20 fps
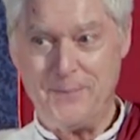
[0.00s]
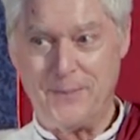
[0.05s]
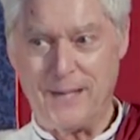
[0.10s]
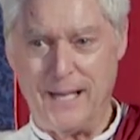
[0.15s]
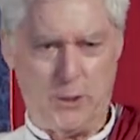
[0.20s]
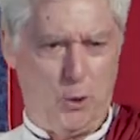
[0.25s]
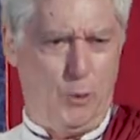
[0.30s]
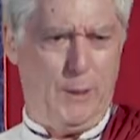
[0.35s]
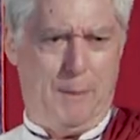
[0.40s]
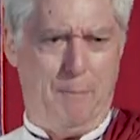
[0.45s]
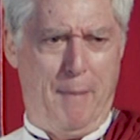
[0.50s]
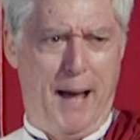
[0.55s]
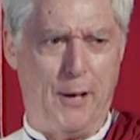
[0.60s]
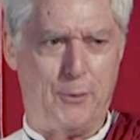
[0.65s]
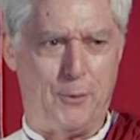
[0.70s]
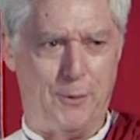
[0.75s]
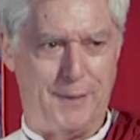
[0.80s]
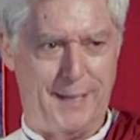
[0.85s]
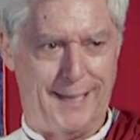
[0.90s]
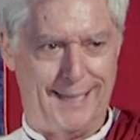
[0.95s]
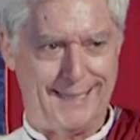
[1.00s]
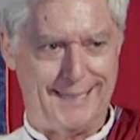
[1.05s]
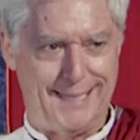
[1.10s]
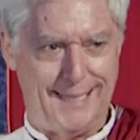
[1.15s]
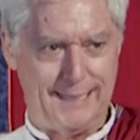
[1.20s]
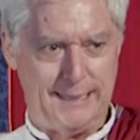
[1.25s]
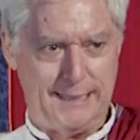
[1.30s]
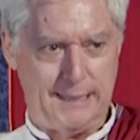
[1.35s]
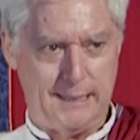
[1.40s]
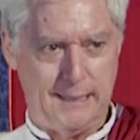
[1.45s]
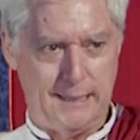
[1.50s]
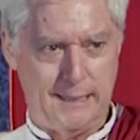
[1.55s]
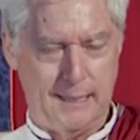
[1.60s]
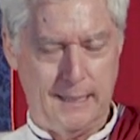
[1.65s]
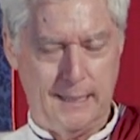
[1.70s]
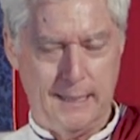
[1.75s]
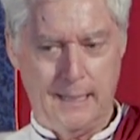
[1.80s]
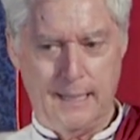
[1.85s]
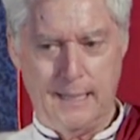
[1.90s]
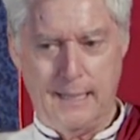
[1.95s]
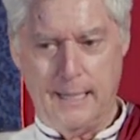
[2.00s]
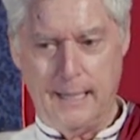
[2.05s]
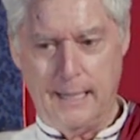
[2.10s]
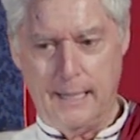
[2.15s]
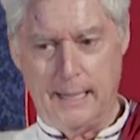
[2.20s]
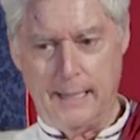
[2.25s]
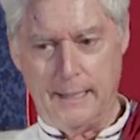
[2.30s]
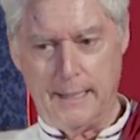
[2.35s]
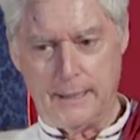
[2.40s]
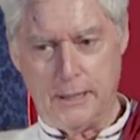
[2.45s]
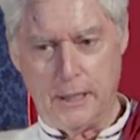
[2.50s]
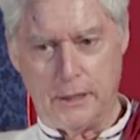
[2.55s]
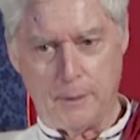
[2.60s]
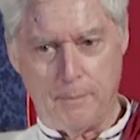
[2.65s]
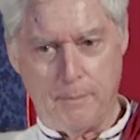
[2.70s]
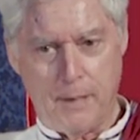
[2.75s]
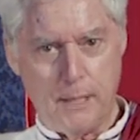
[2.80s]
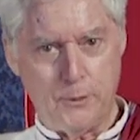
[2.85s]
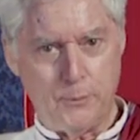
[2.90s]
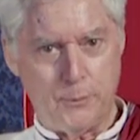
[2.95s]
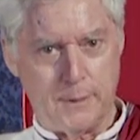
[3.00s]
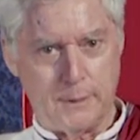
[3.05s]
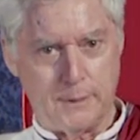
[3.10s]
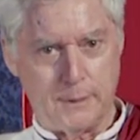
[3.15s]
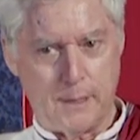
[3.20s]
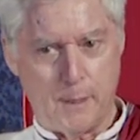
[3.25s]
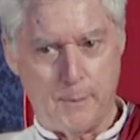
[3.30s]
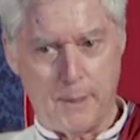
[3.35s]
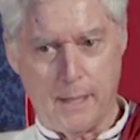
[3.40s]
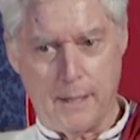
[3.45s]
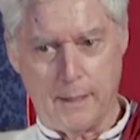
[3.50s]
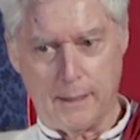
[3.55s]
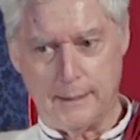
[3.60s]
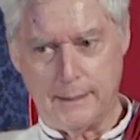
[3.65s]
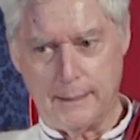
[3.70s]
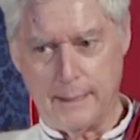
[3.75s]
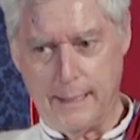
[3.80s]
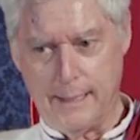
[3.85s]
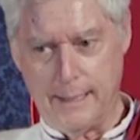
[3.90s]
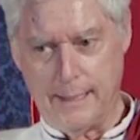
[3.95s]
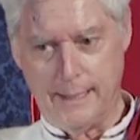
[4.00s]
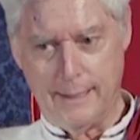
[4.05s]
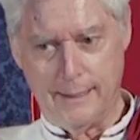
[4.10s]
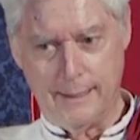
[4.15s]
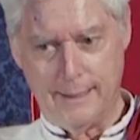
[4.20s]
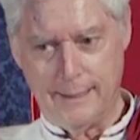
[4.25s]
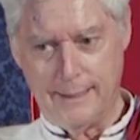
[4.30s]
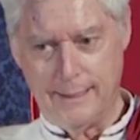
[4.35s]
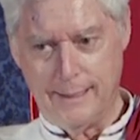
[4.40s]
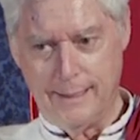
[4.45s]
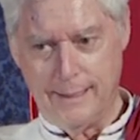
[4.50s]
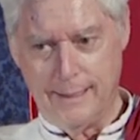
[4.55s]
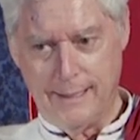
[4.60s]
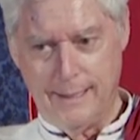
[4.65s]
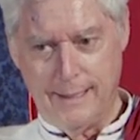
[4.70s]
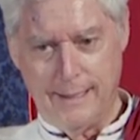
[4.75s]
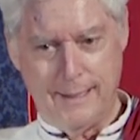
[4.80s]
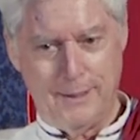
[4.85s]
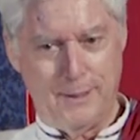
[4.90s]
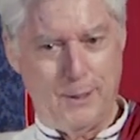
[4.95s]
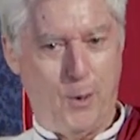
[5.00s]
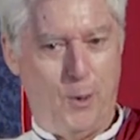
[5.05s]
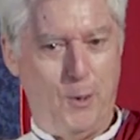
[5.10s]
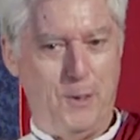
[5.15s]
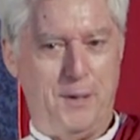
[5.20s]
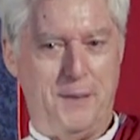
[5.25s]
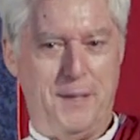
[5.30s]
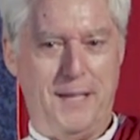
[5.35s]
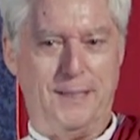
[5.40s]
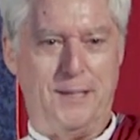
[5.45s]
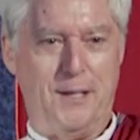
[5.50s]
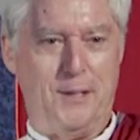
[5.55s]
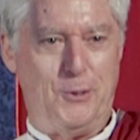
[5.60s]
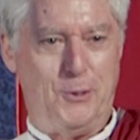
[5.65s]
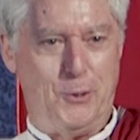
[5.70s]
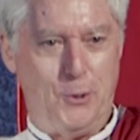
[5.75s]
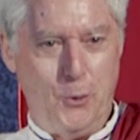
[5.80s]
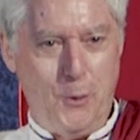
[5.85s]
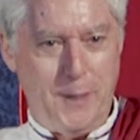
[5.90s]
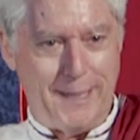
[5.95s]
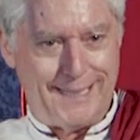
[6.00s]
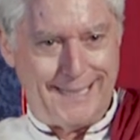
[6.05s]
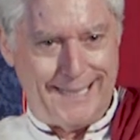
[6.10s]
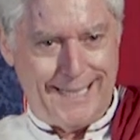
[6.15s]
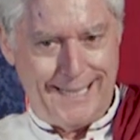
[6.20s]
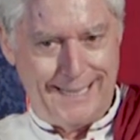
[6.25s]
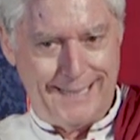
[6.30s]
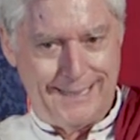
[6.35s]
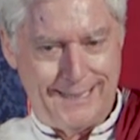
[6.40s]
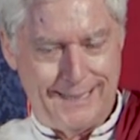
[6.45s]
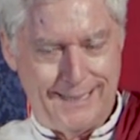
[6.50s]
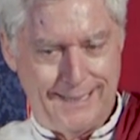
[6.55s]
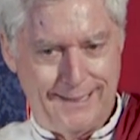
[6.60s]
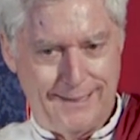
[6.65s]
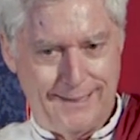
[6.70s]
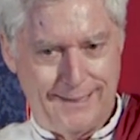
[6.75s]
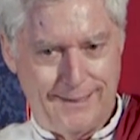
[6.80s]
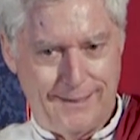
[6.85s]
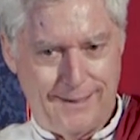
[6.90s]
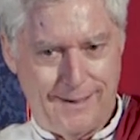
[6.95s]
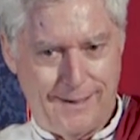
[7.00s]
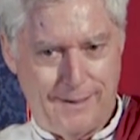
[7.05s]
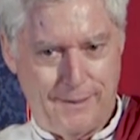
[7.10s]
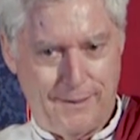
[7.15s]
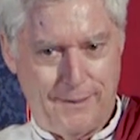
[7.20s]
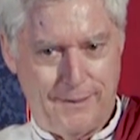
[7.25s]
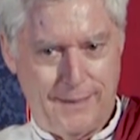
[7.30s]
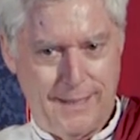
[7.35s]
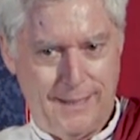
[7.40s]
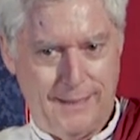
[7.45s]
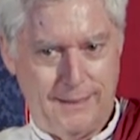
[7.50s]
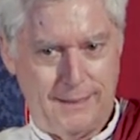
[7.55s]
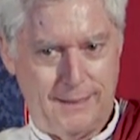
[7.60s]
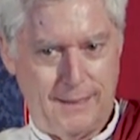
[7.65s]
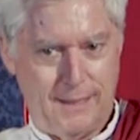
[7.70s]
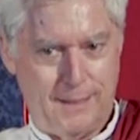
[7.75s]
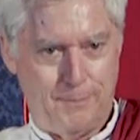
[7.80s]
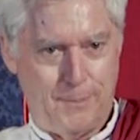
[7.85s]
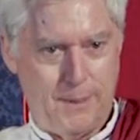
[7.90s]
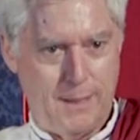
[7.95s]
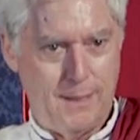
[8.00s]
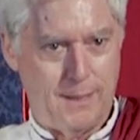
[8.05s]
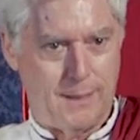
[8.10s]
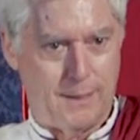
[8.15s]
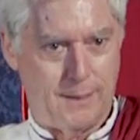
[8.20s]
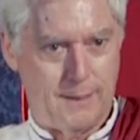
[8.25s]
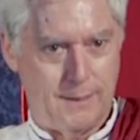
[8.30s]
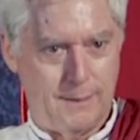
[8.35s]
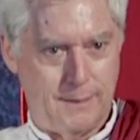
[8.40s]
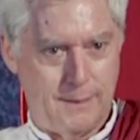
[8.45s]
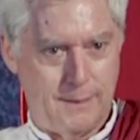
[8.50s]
It's only matter that exists. And the Chittamatrans come along and say, the only things that do exist are the things that appear.